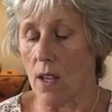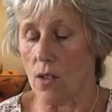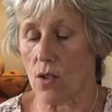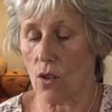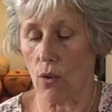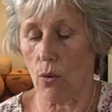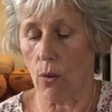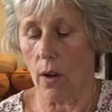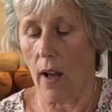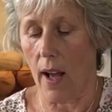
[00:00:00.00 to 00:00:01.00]
So
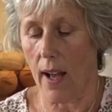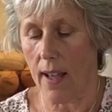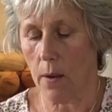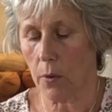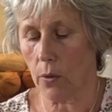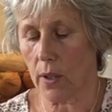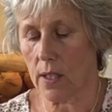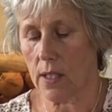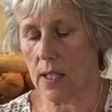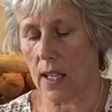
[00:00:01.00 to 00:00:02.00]
I'm going
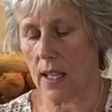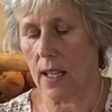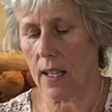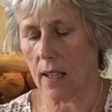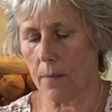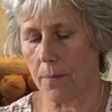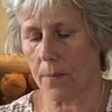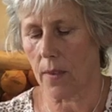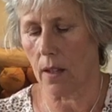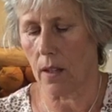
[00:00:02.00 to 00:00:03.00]
to take
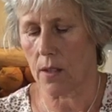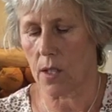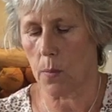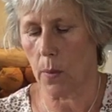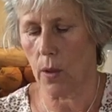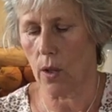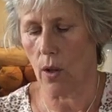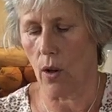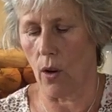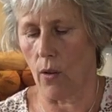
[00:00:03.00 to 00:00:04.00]
a spoon
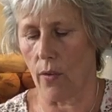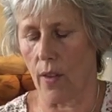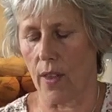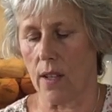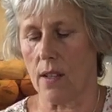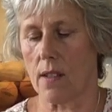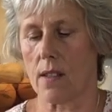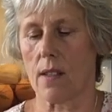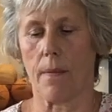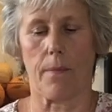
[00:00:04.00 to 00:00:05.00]
of
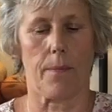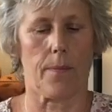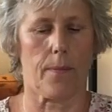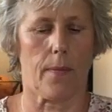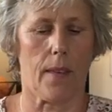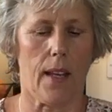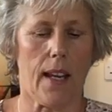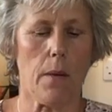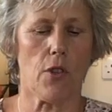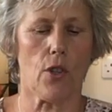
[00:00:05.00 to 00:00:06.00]
this. And
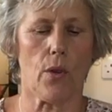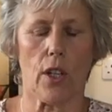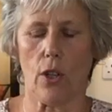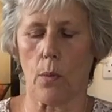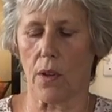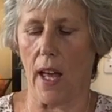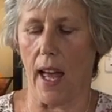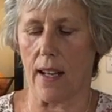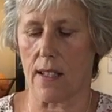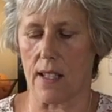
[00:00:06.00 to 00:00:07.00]
I'm showing you with
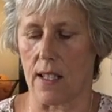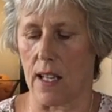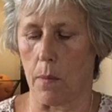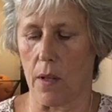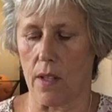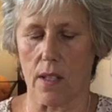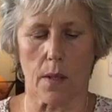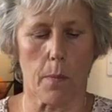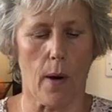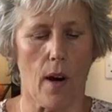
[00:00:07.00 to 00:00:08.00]
hands today, but this is
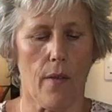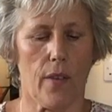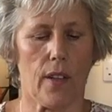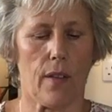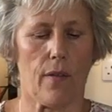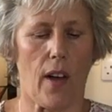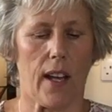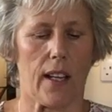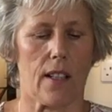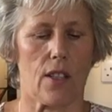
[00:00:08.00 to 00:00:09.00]
perfectly
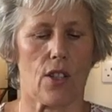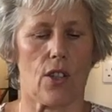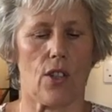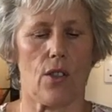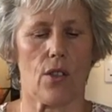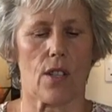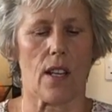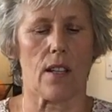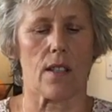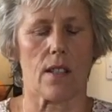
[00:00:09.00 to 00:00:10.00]
fine to use
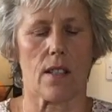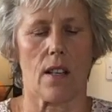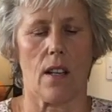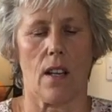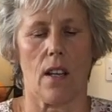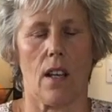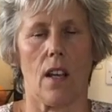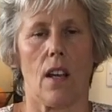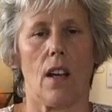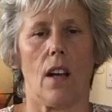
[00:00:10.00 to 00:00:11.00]
this.
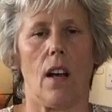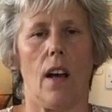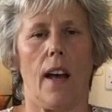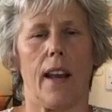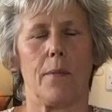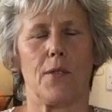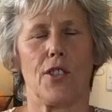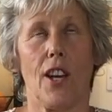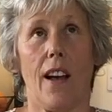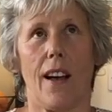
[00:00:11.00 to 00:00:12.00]
And I'm
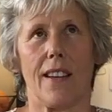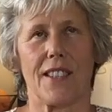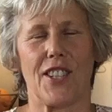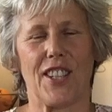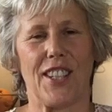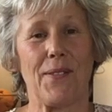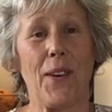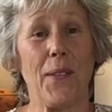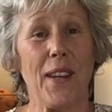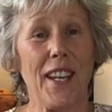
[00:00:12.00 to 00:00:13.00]
just, you can
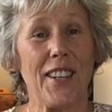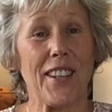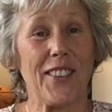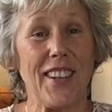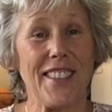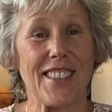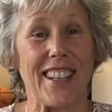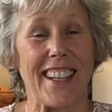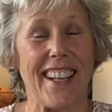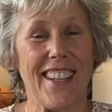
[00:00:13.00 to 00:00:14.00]
probably hear it
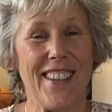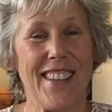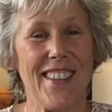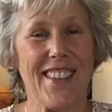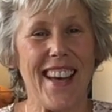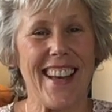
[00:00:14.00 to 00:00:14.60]
crunching. Can you hear